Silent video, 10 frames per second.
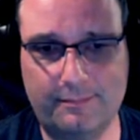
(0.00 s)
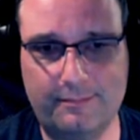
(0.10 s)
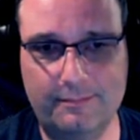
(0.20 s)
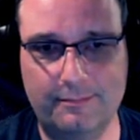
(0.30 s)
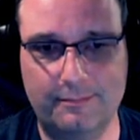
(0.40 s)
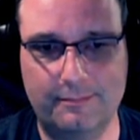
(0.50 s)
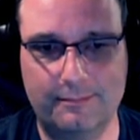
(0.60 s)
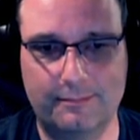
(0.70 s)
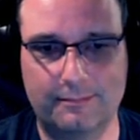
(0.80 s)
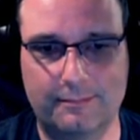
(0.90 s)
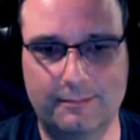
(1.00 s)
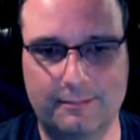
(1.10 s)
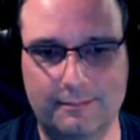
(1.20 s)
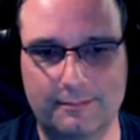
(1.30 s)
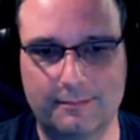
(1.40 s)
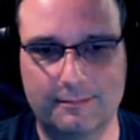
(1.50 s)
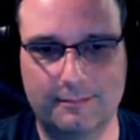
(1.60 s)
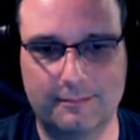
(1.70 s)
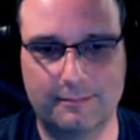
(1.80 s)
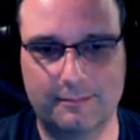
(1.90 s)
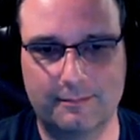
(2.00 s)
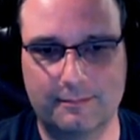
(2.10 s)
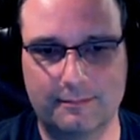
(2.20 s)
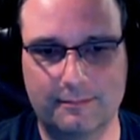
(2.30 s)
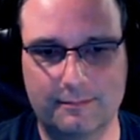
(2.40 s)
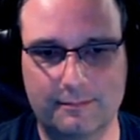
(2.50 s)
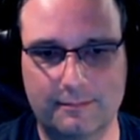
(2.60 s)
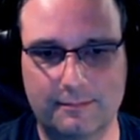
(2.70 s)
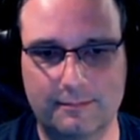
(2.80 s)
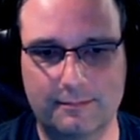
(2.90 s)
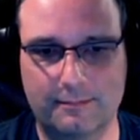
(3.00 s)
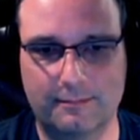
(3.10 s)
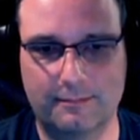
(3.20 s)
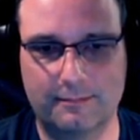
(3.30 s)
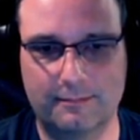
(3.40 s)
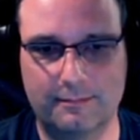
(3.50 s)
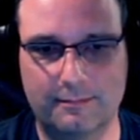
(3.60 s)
The person shown says nothing.